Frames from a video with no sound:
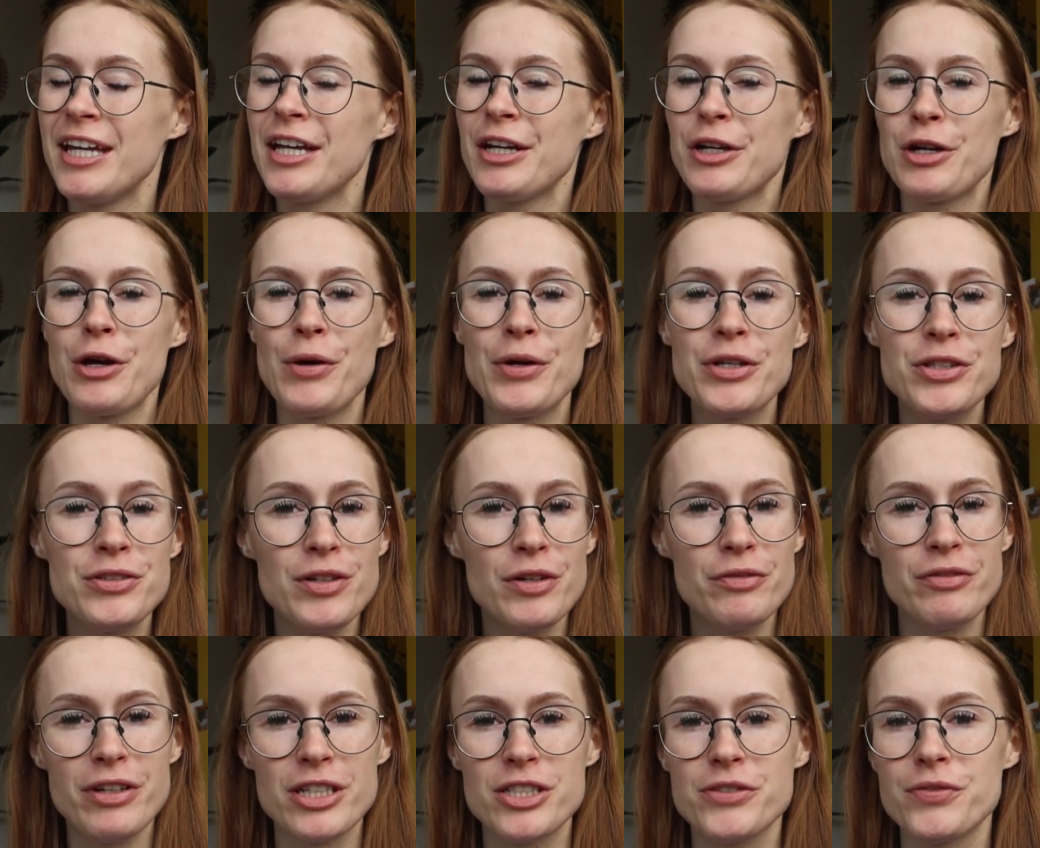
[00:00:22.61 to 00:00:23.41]
Going to
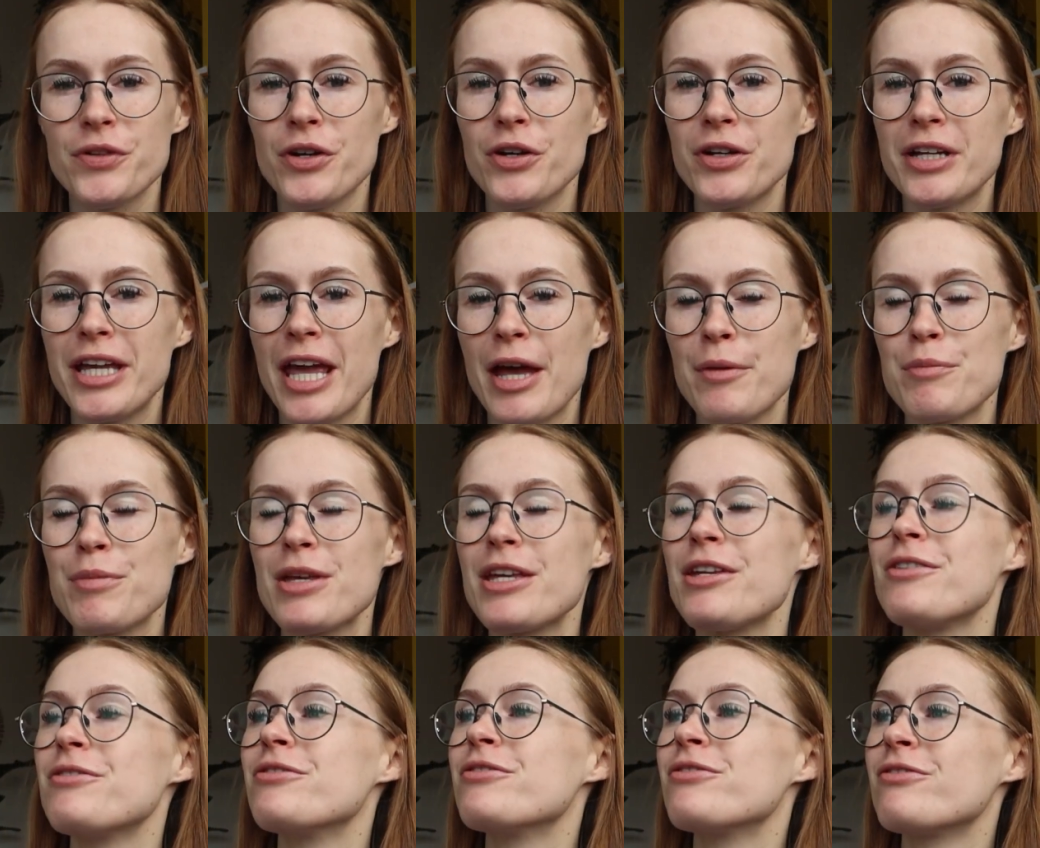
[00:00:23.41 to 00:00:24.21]
a festival can
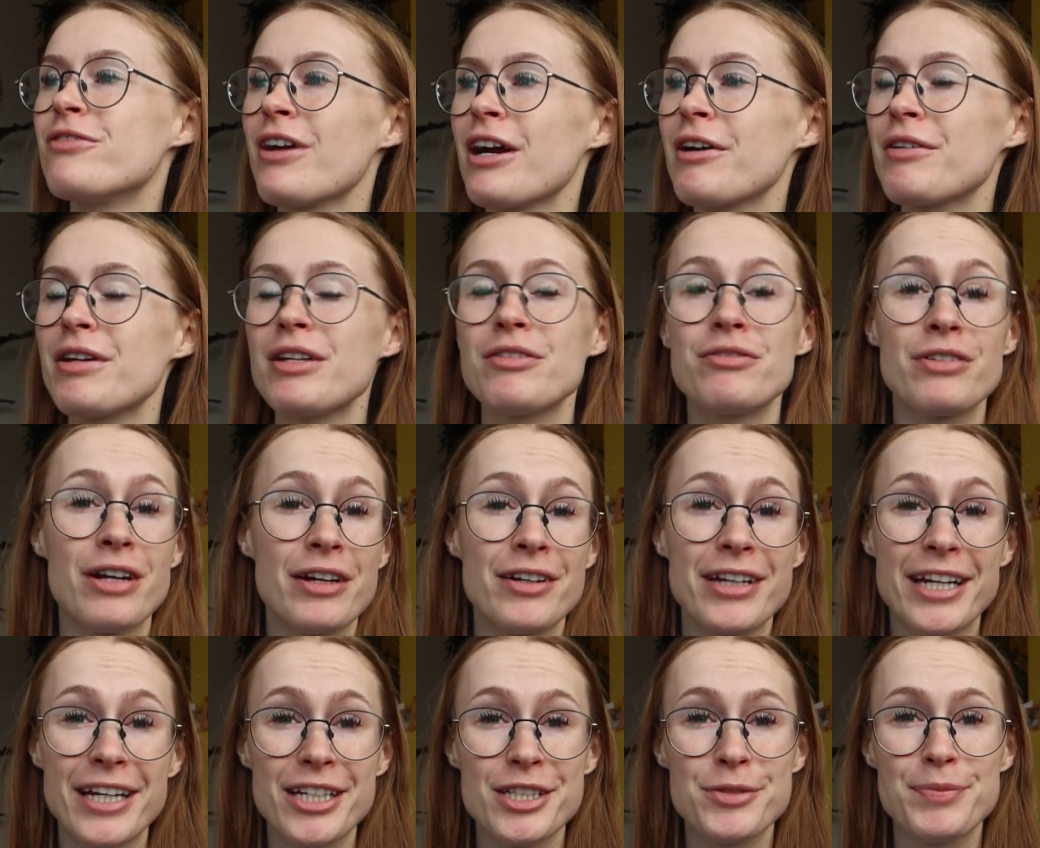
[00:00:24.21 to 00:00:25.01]
be very
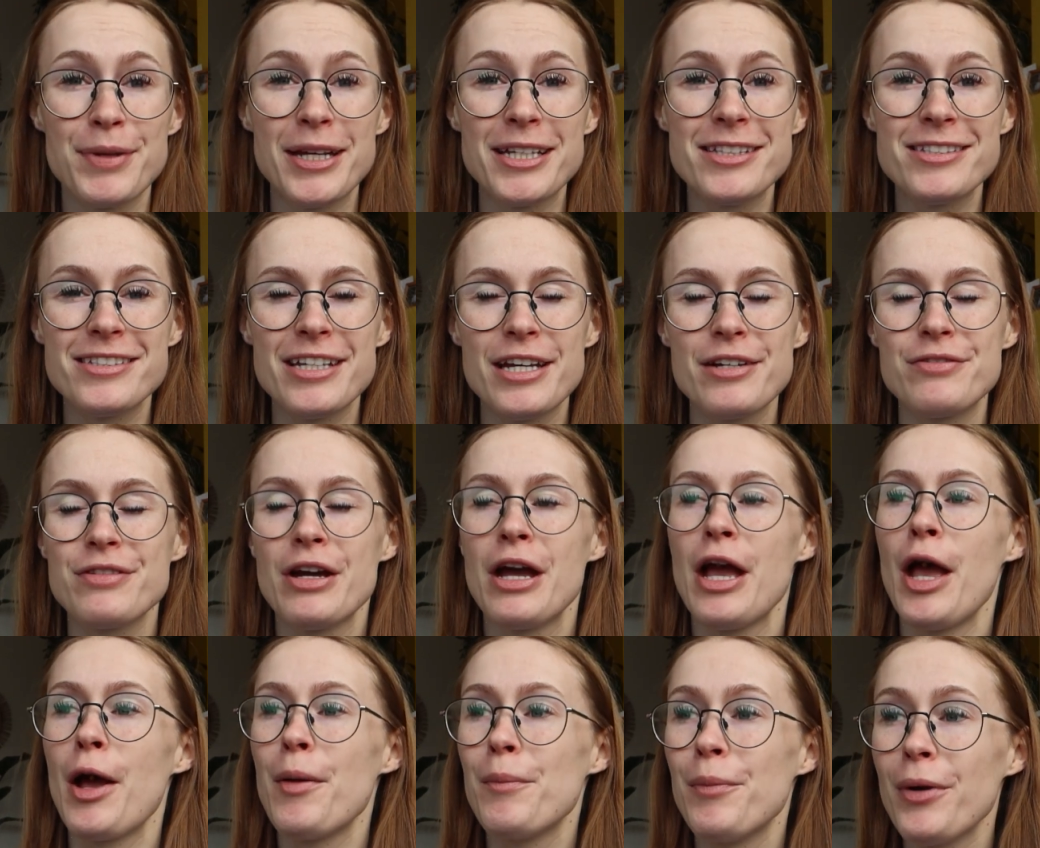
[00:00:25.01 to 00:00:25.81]
expensive,
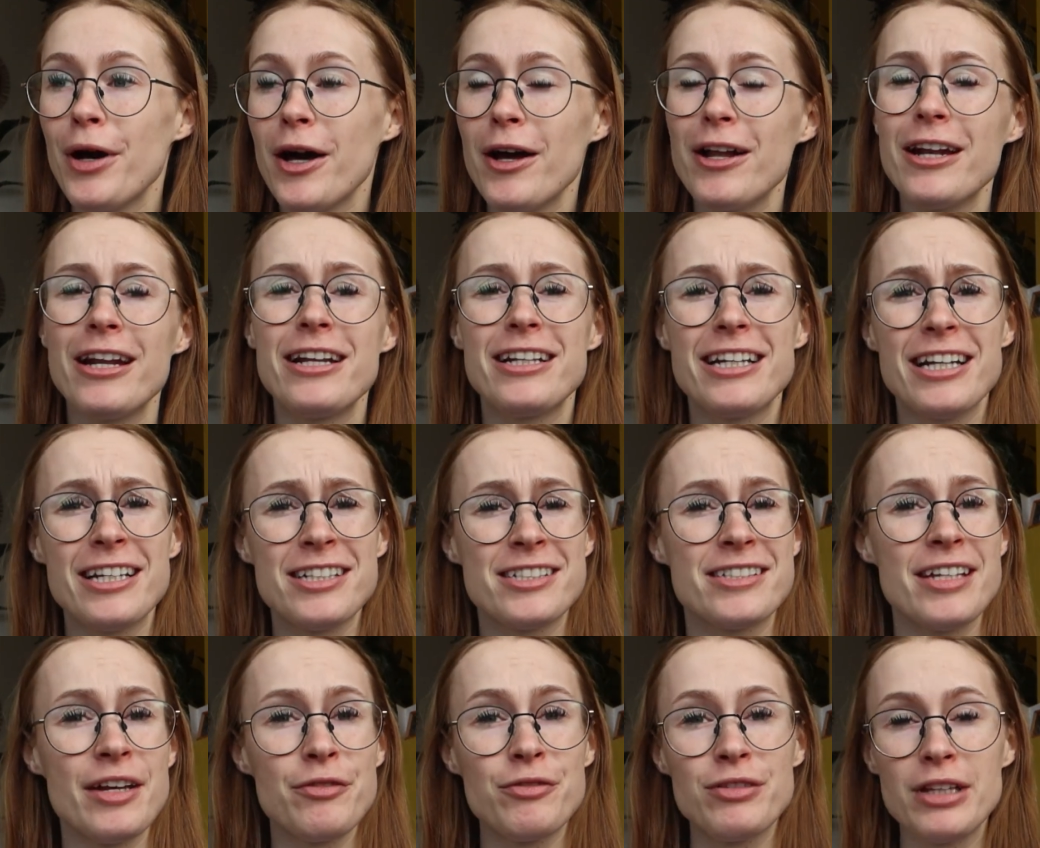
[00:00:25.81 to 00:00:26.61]
but
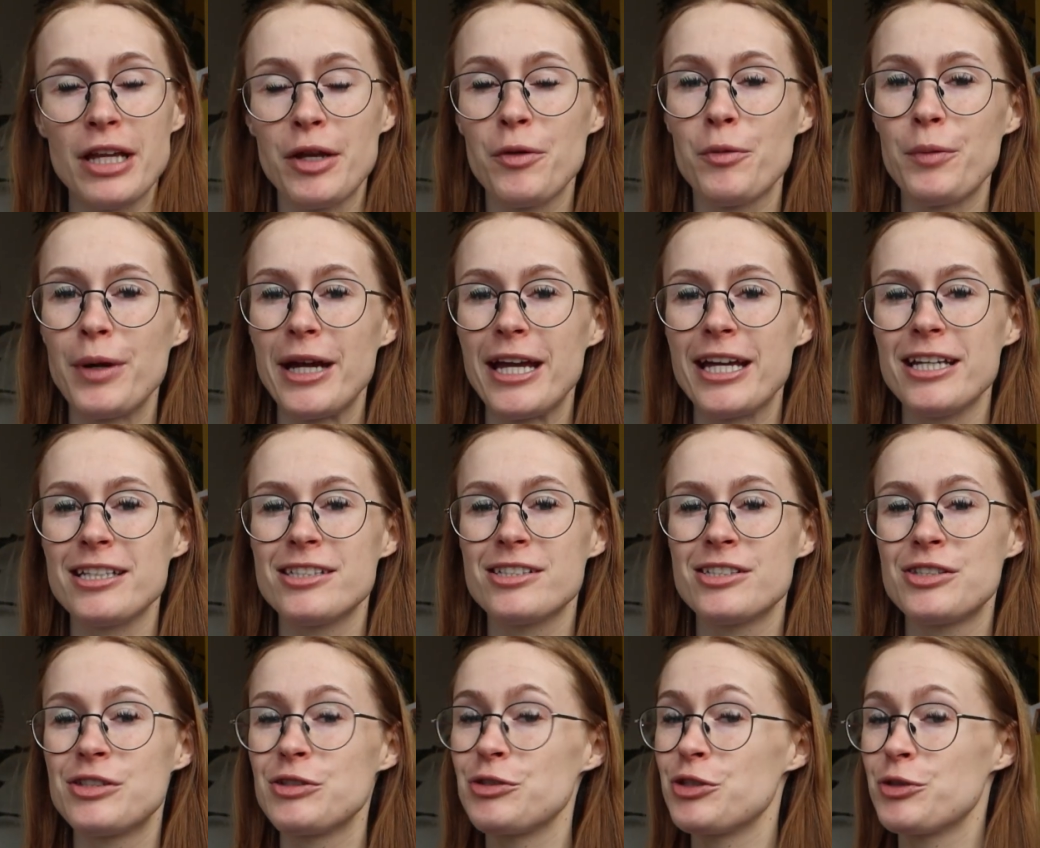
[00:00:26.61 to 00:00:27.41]
there's definitely
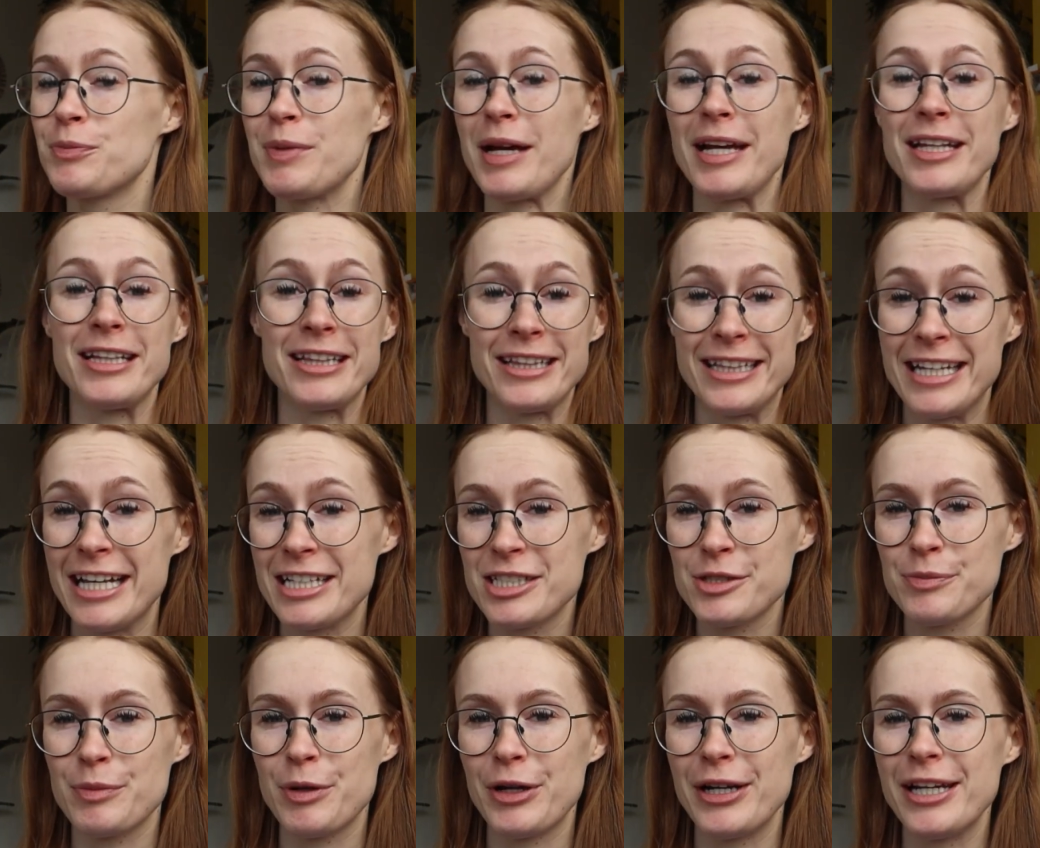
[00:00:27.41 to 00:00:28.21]
ways to spend
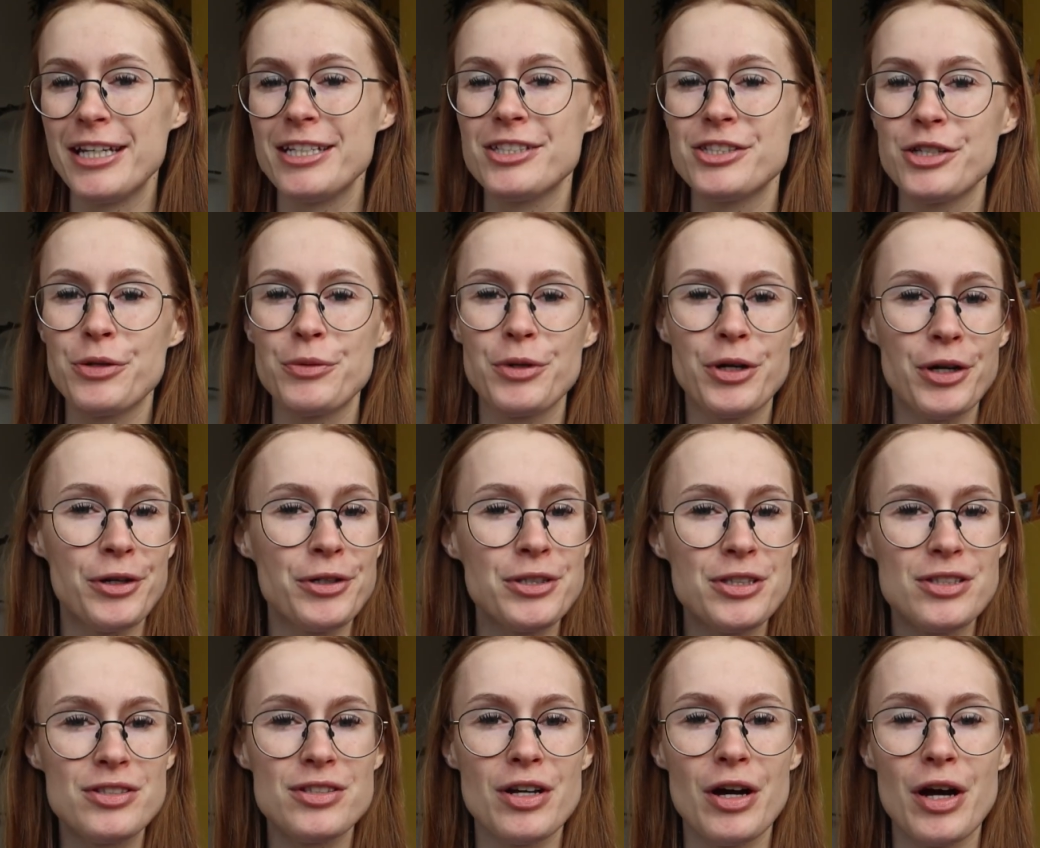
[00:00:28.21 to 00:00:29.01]
less money. So we're
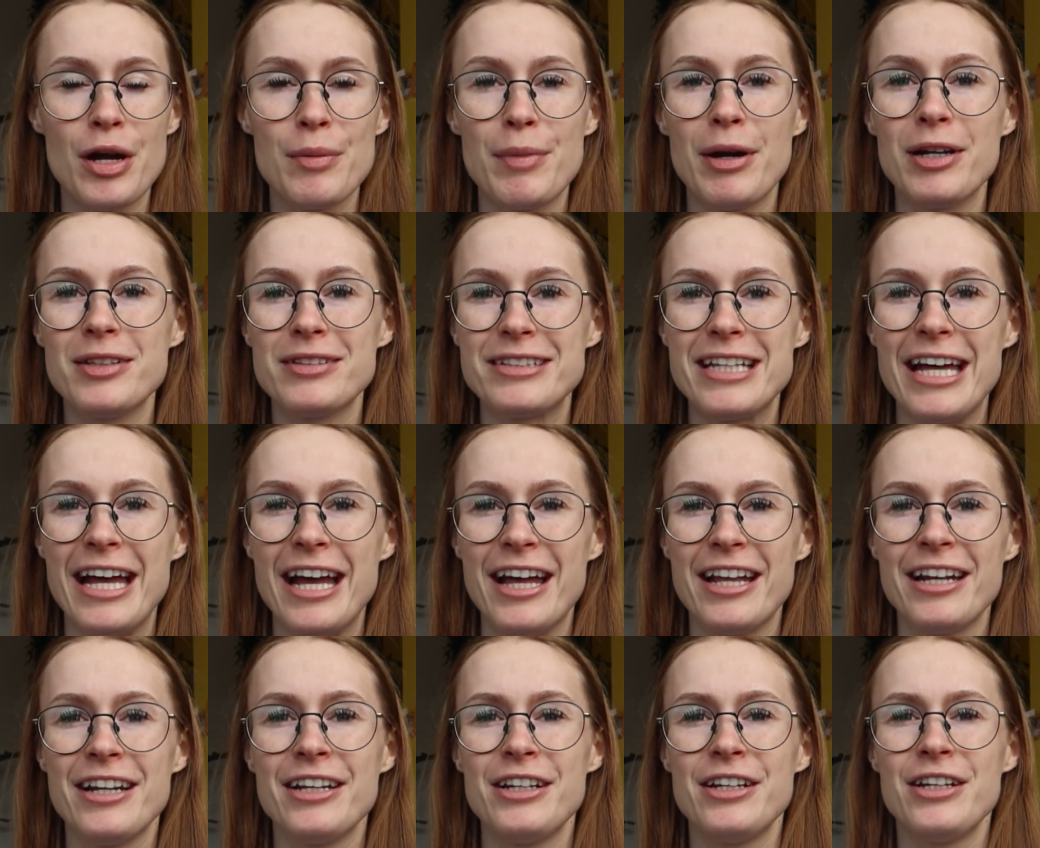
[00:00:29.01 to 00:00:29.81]
going to talk about
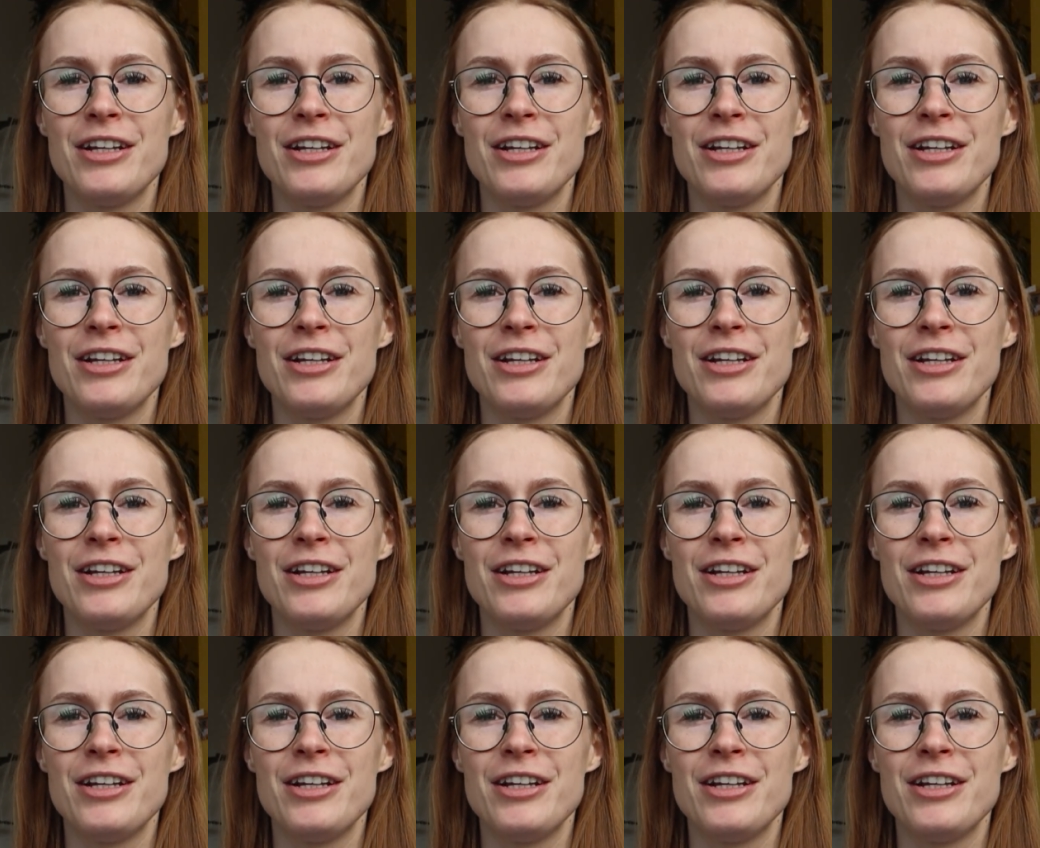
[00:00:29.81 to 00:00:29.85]
that.